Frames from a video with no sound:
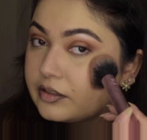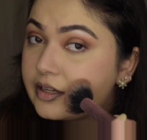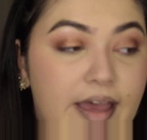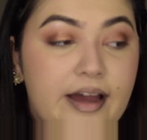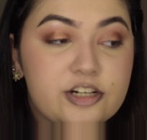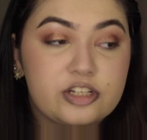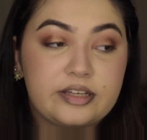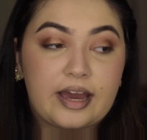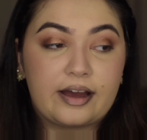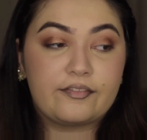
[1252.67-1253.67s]
Like, I actually
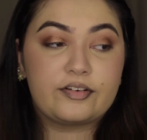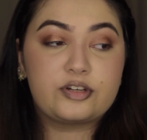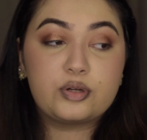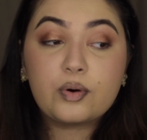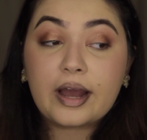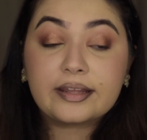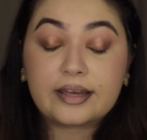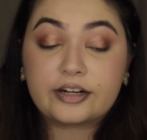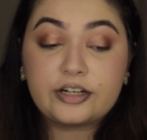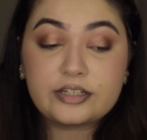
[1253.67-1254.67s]
have 2
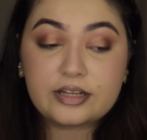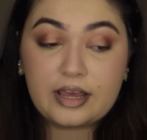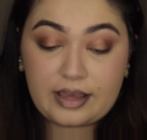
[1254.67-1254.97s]
highlighters,